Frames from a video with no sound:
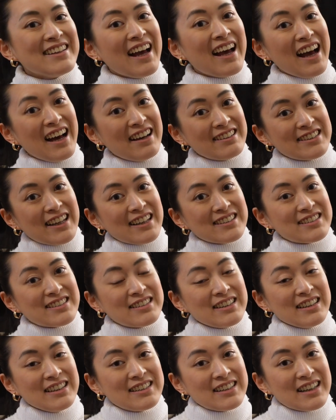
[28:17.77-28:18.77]
yeah,
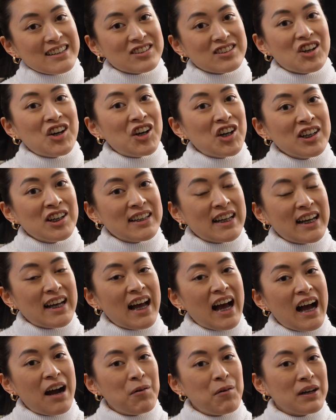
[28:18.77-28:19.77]
that's it. That's all
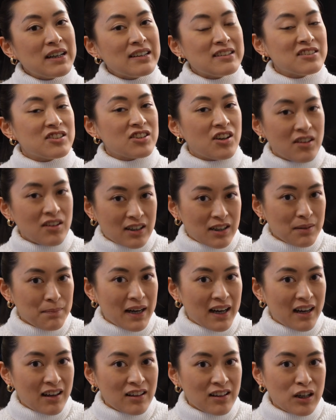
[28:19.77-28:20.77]
that I want to talk
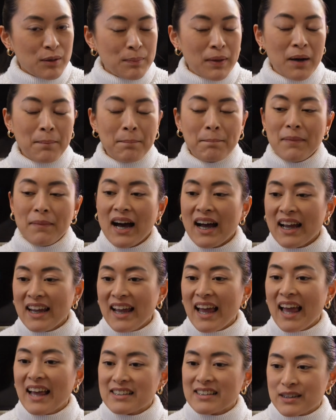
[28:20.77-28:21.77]
about
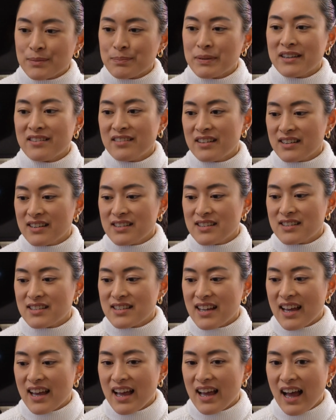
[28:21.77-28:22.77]
my experience
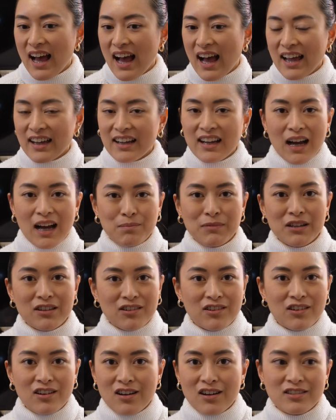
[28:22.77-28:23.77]
that I come
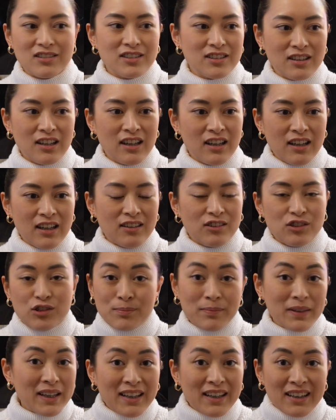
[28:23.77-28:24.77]
across.
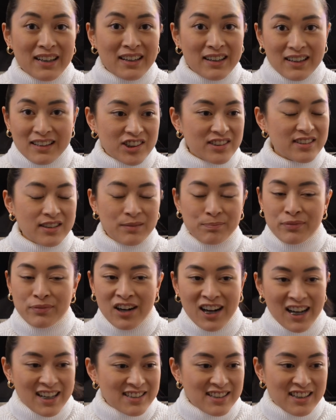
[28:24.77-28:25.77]
To me, it's
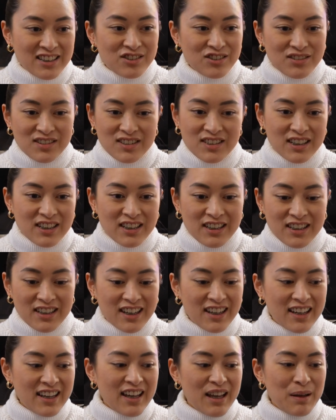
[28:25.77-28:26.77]
surprising to see,
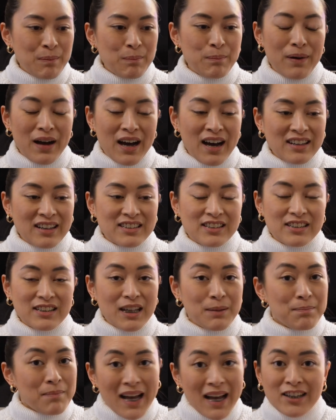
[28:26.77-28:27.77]
but
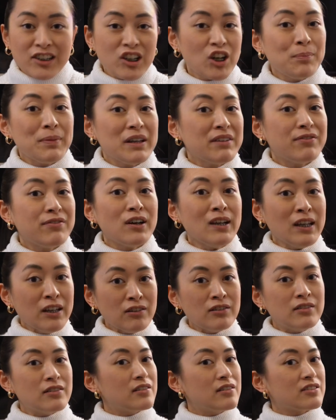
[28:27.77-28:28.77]
it might not be for
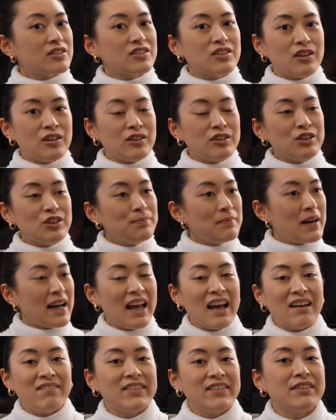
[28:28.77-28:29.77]
you. So you might
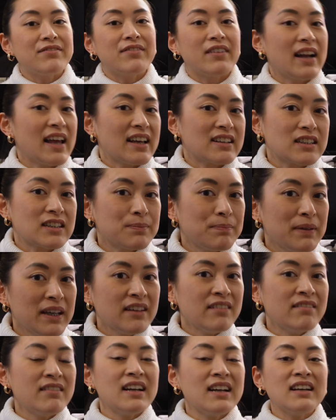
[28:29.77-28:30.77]
have different
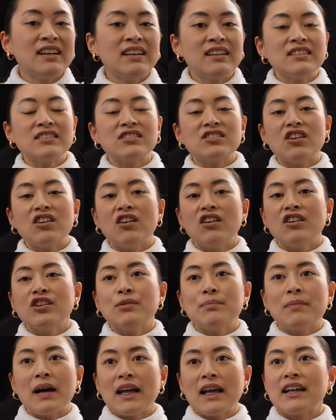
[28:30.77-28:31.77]
experience, or
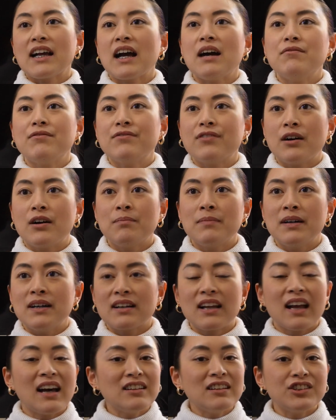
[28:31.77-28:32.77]
you might come from a
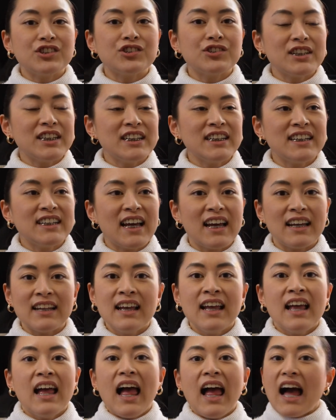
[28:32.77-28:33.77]
country that
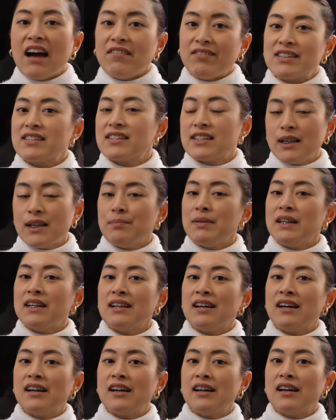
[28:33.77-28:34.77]
have a
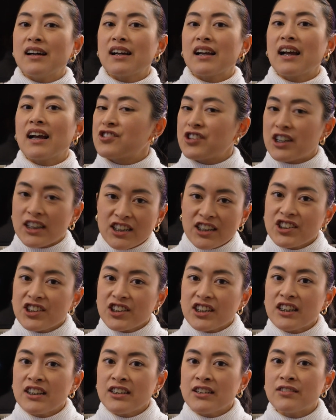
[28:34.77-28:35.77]
similar
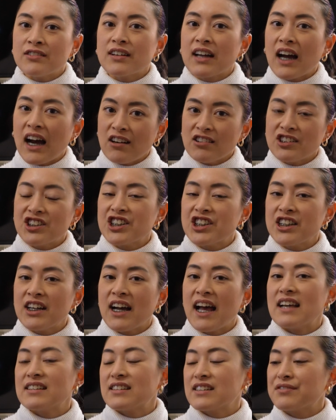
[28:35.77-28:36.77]
tradition or culture
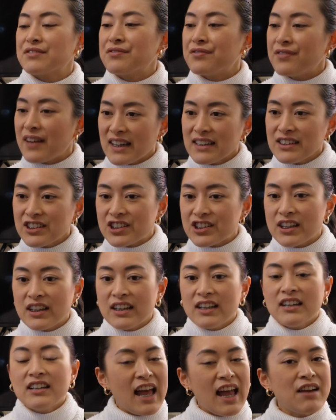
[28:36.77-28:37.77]
as the French.
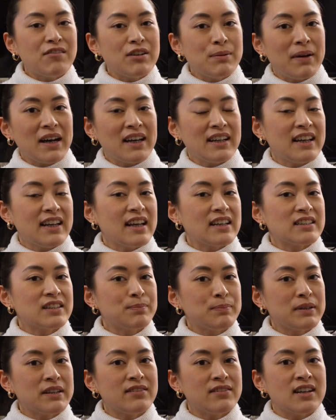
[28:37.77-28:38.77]
Everybody's
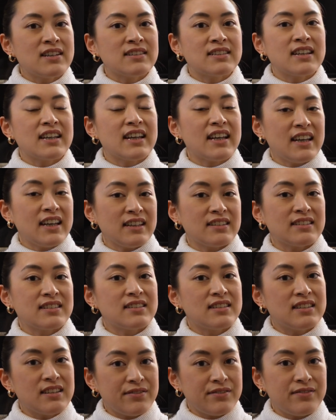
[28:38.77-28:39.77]
experience is
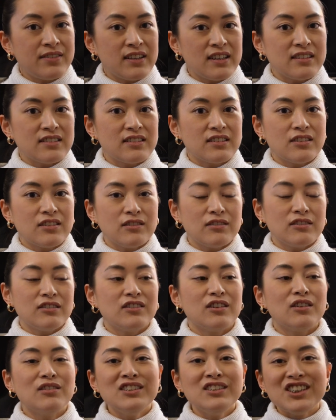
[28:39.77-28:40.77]
different. So
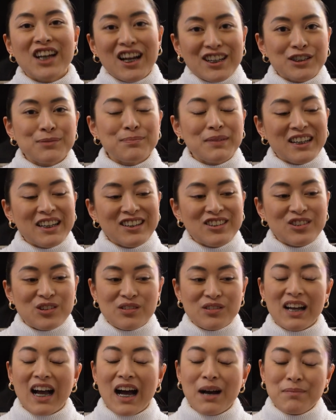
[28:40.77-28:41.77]
don't judge me.
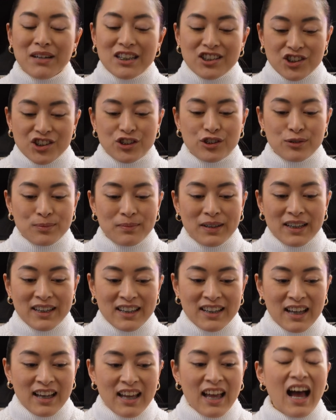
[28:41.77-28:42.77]
Don't come and shoot
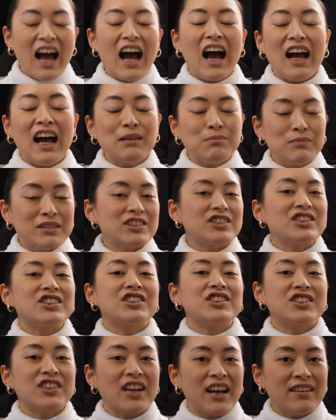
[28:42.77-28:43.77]
me. I'm just
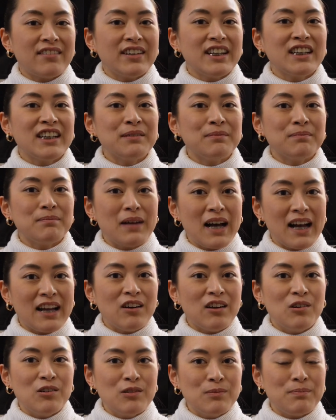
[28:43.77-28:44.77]
sharing my
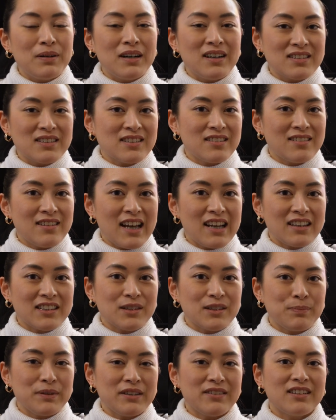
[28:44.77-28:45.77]
own personal
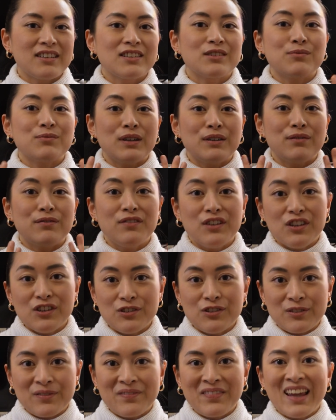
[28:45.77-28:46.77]
experience with
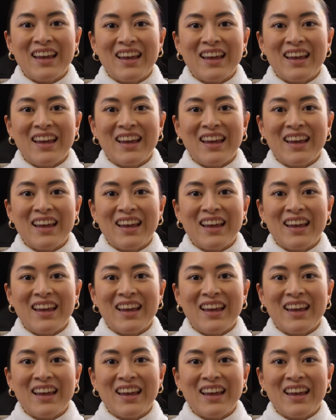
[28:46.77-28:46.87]
you.